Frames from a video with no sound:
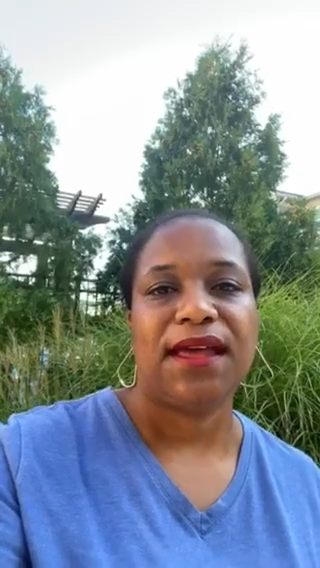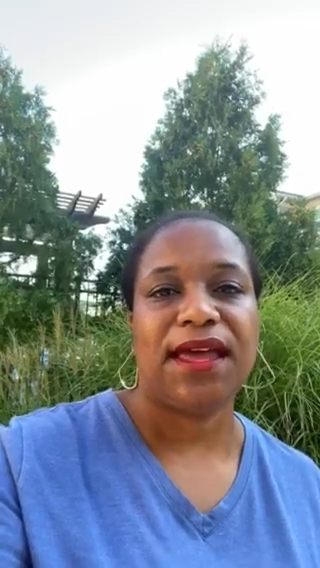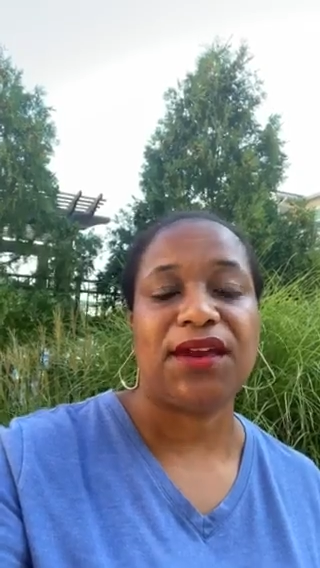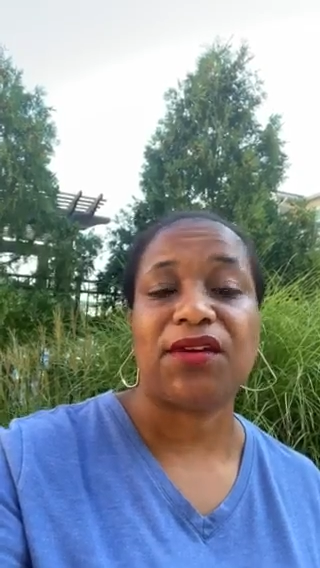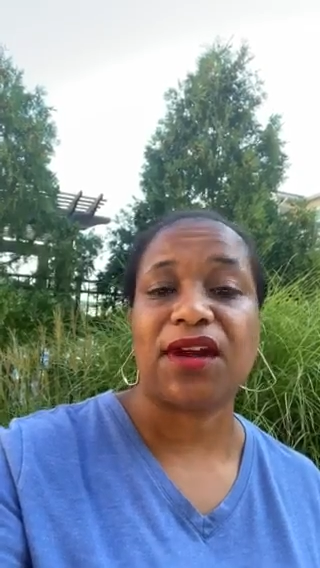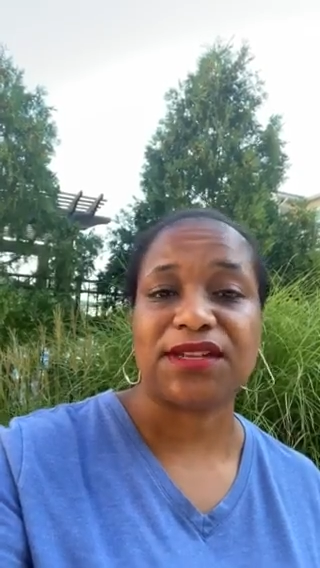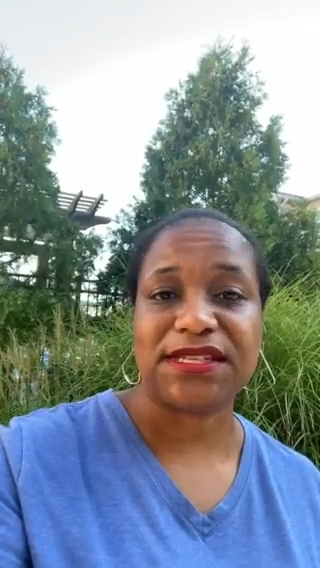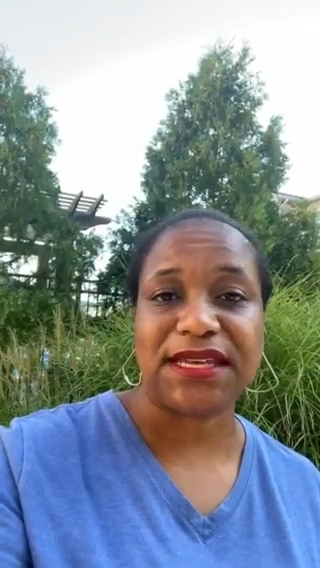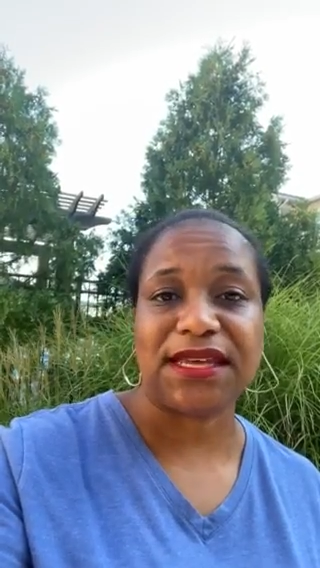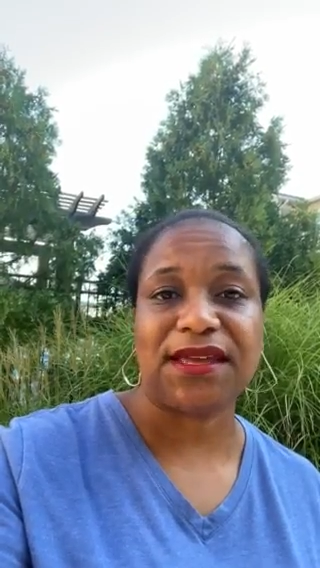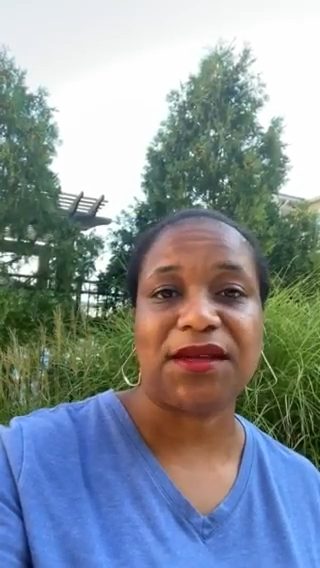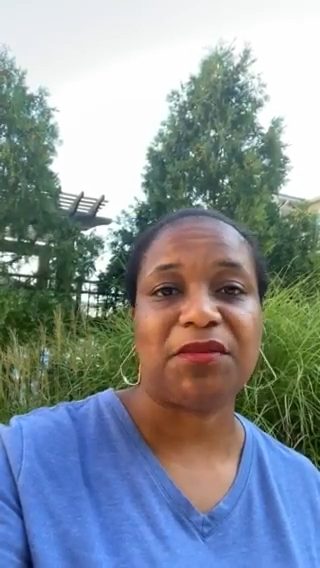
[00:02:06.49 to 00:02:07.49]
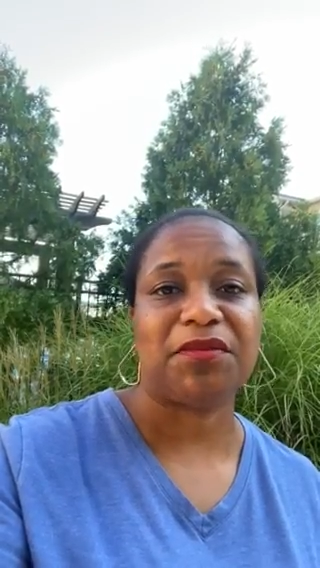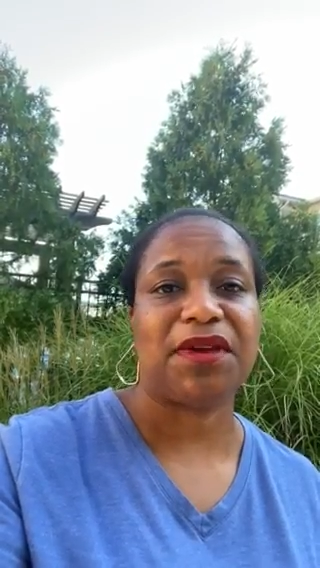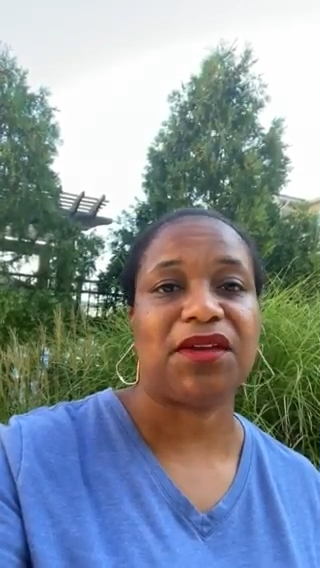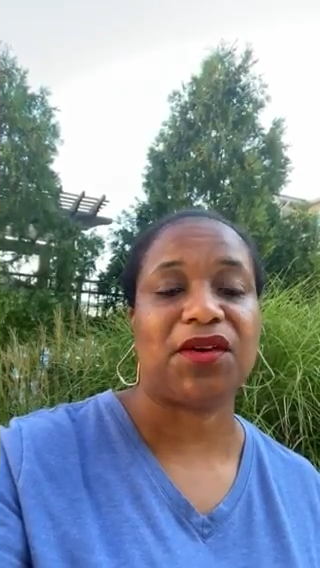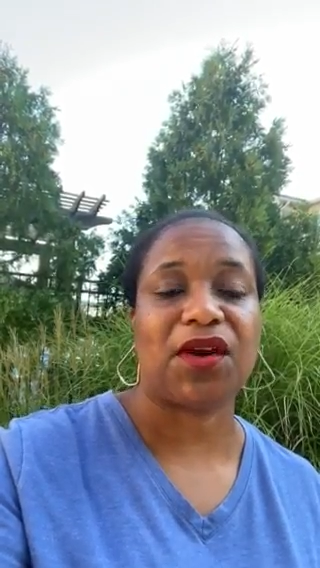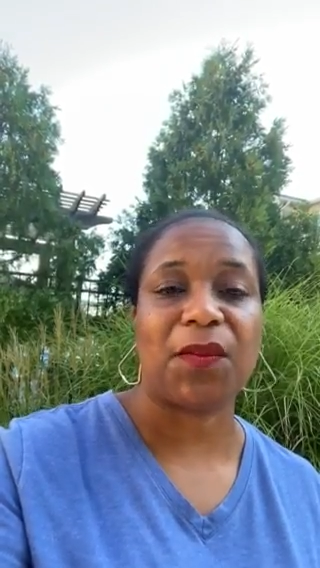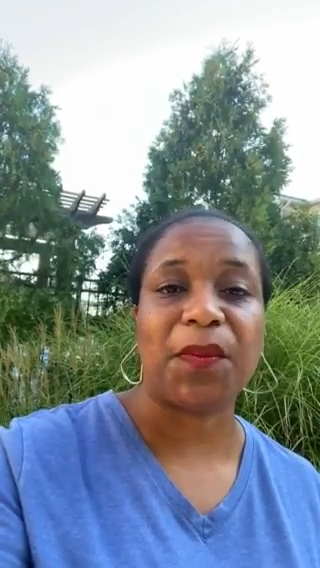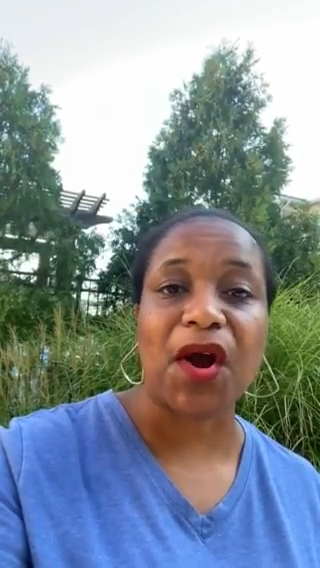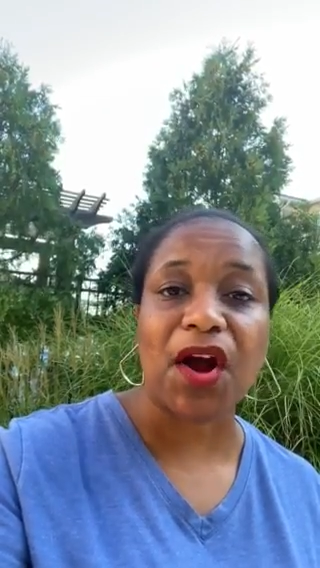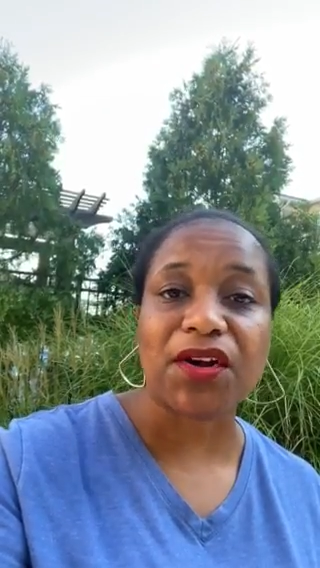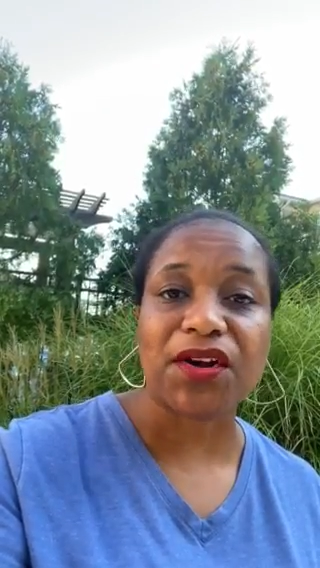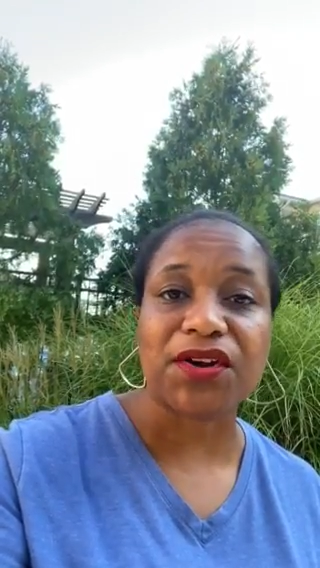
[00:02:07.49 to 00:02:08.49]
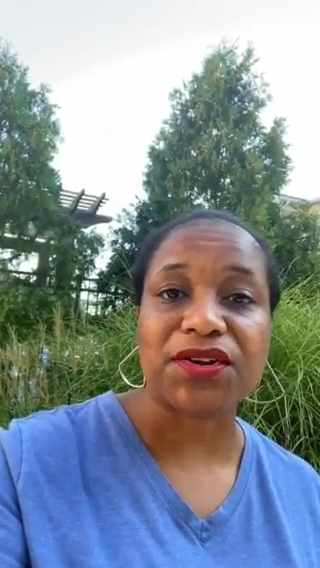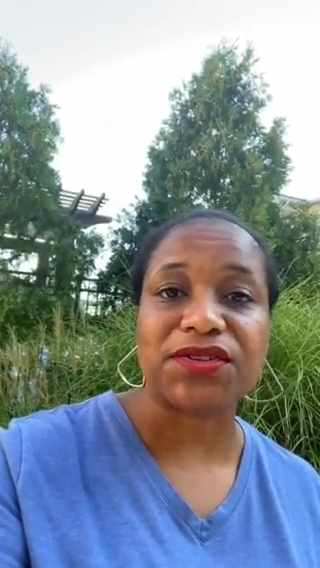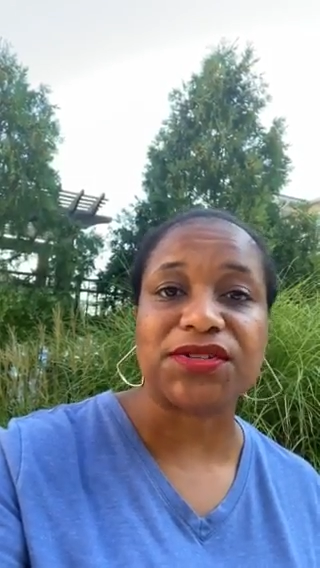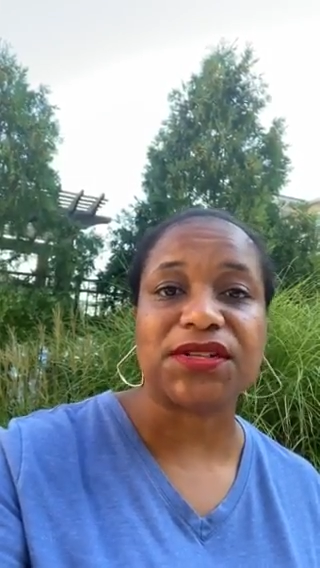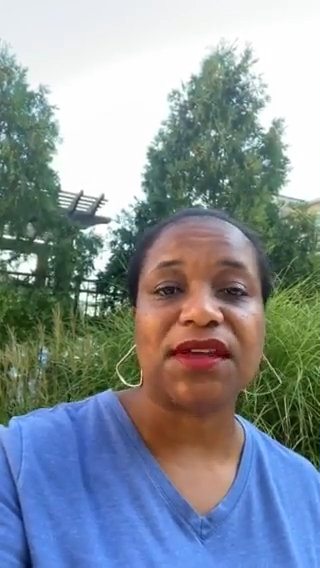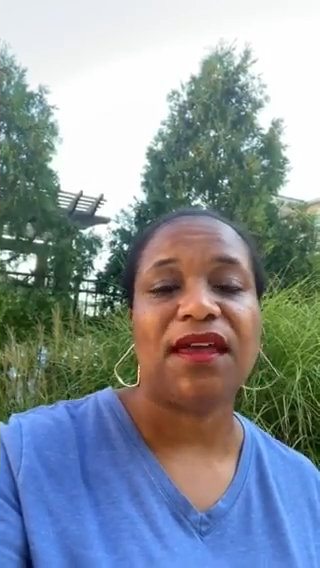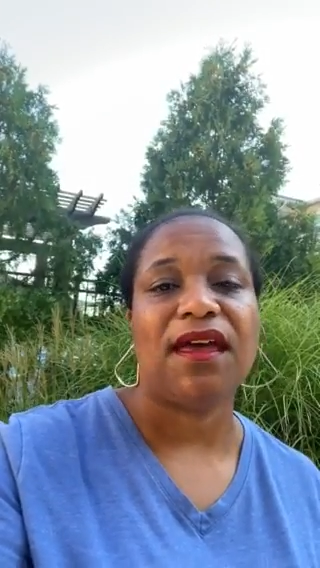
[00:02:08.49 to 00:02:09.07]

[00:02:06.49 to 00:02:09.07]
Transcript: and on our team and on our partners,